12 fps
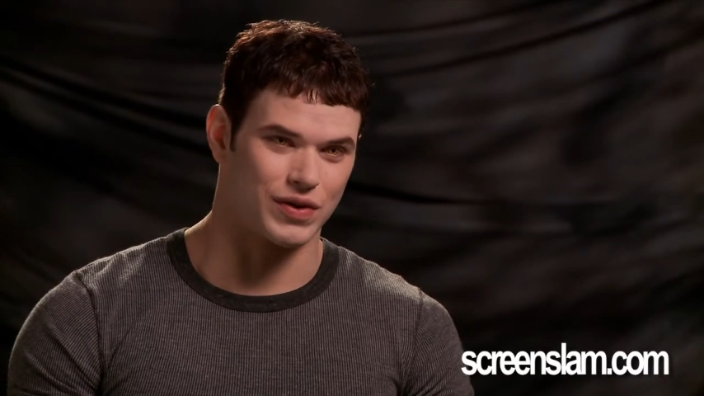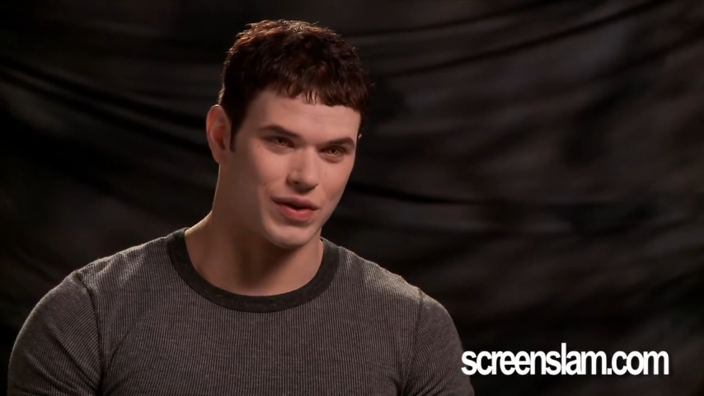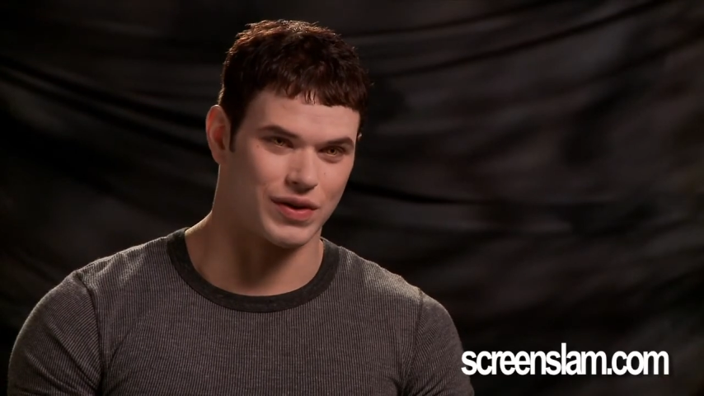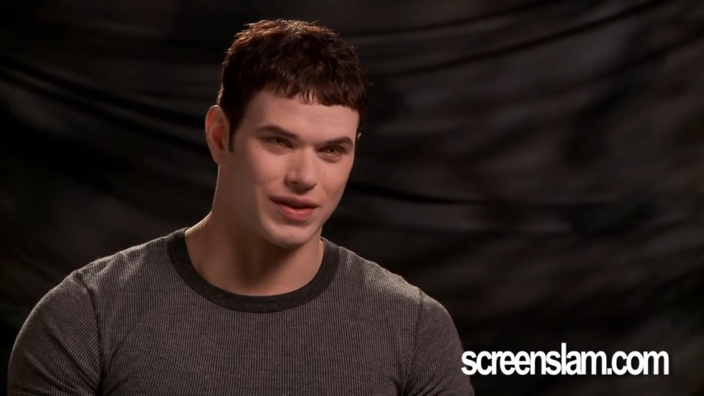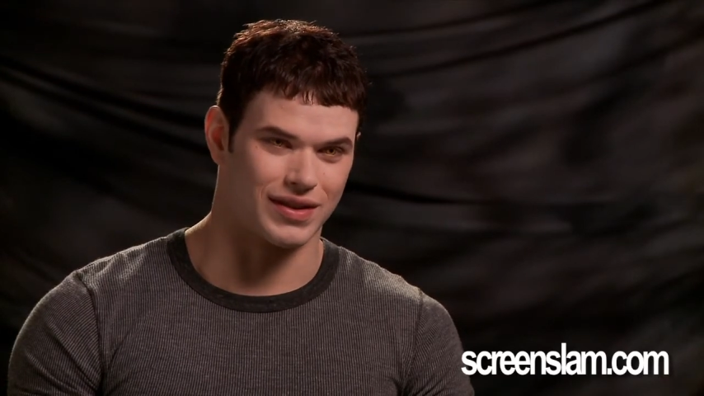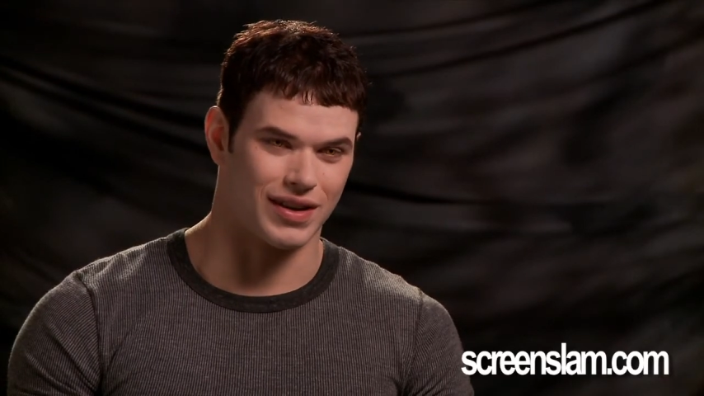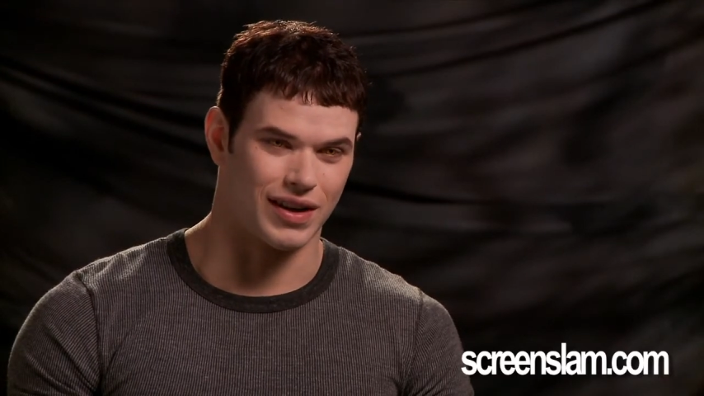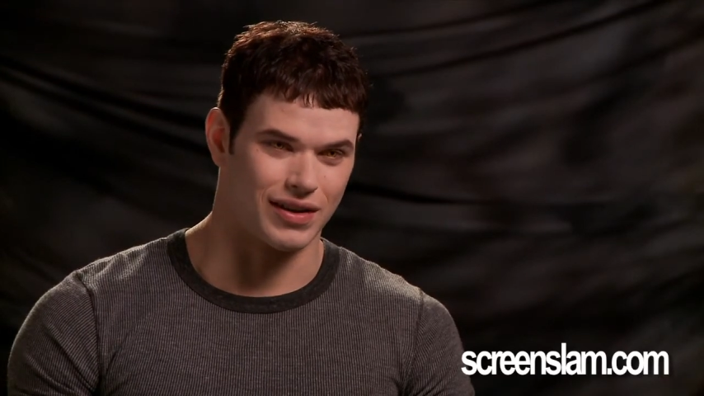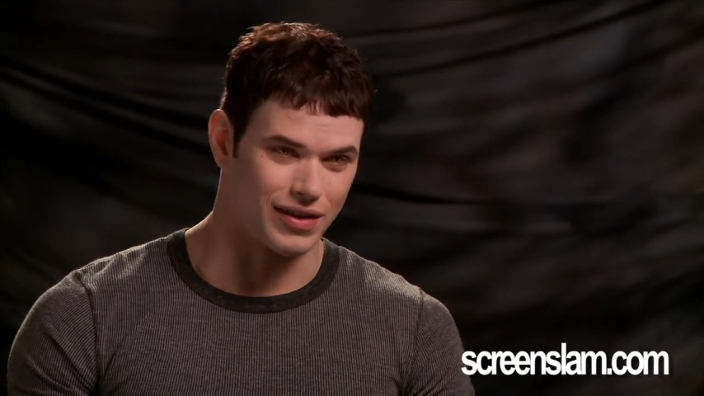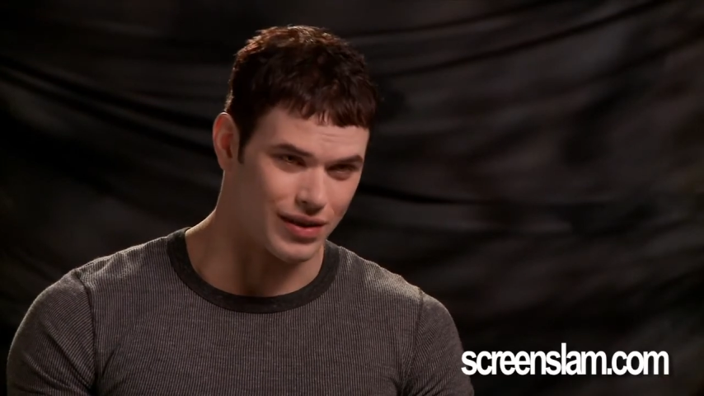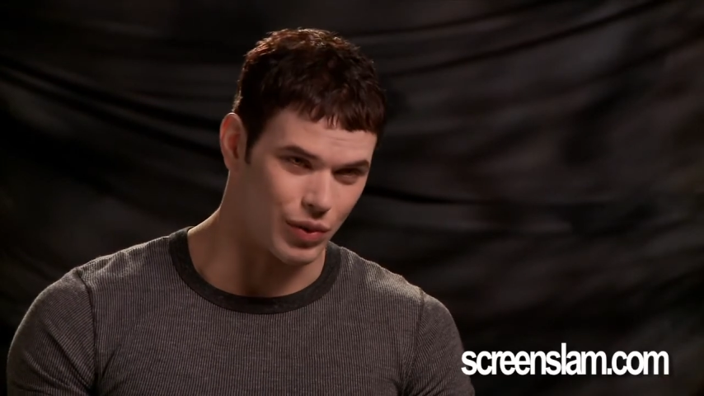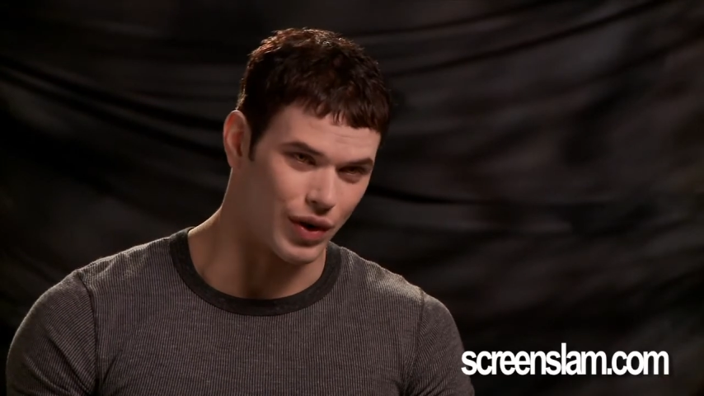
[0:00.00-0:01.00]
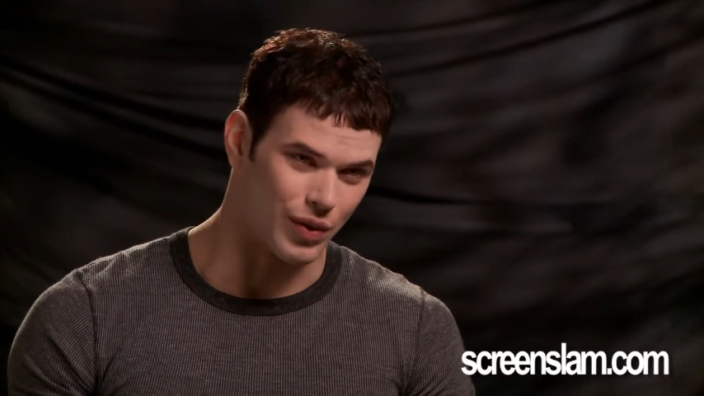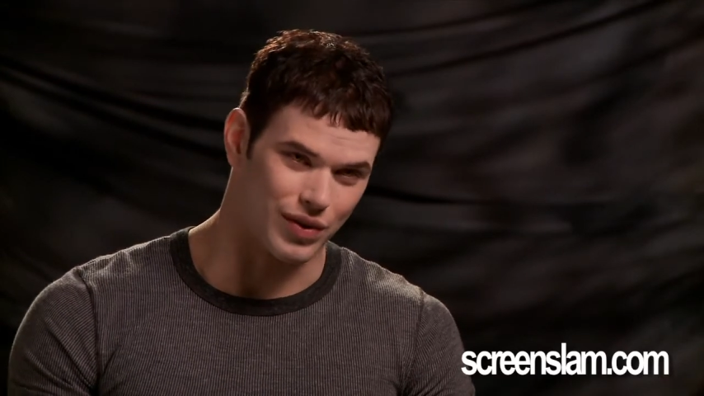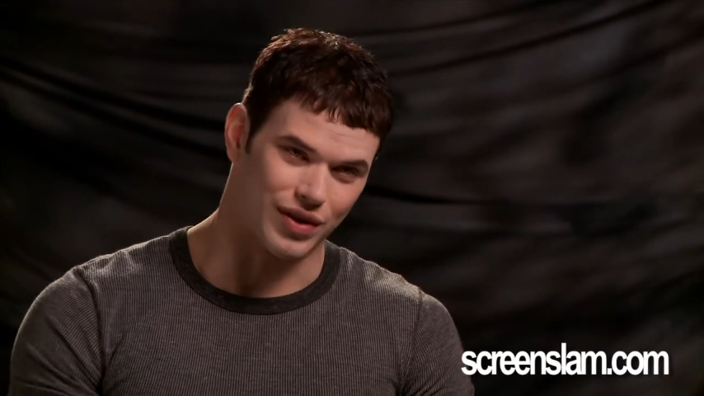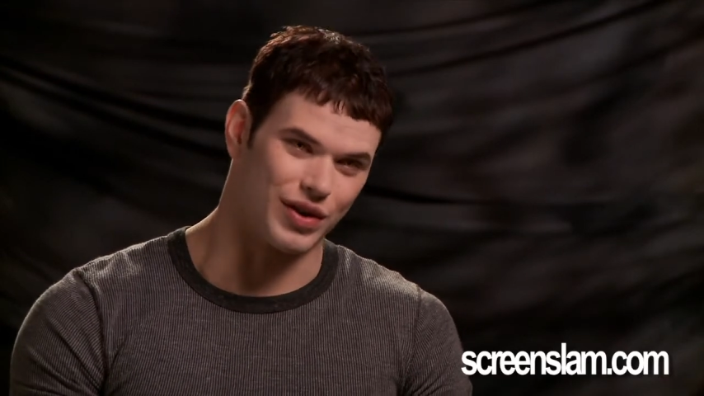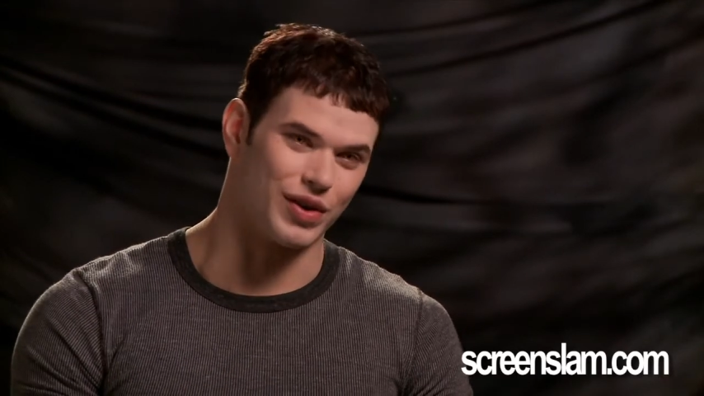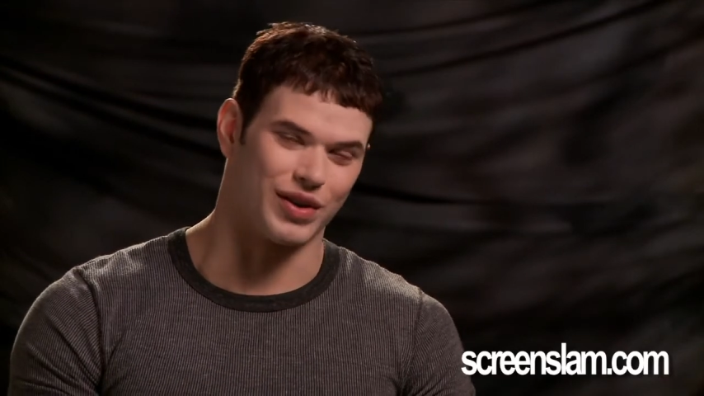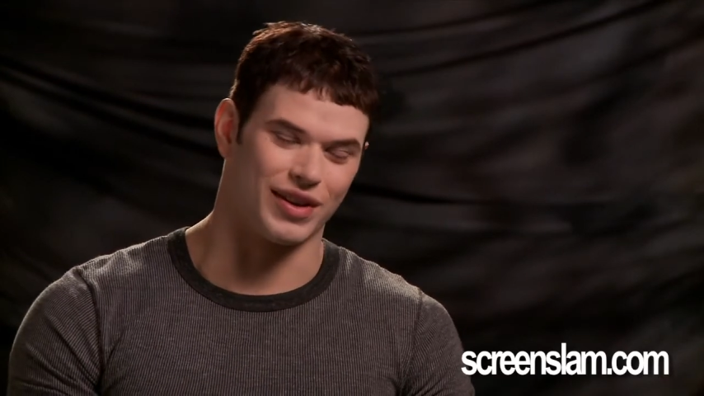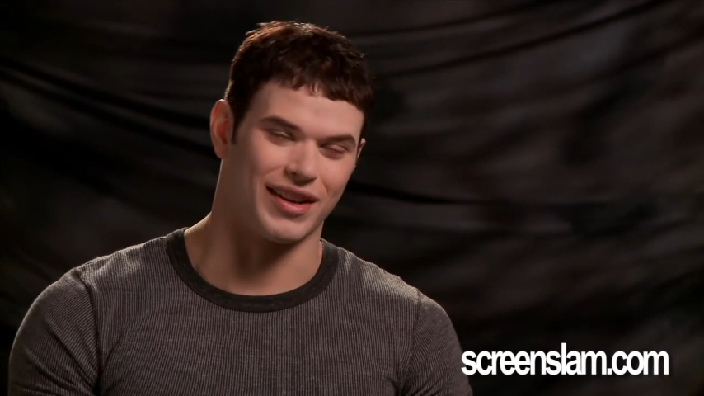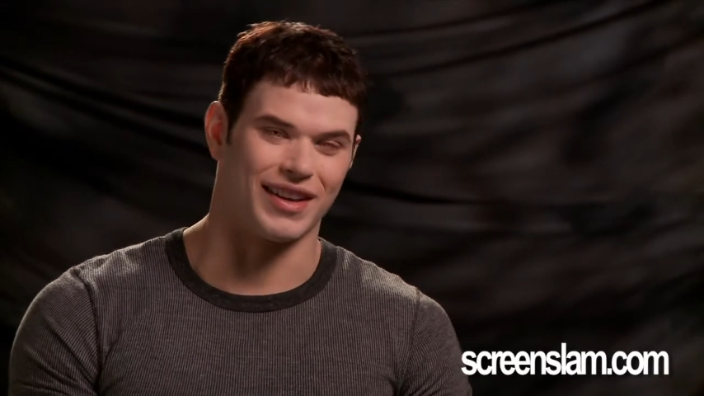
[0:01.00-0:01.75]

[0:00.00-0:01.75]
so it's an honor to work with her.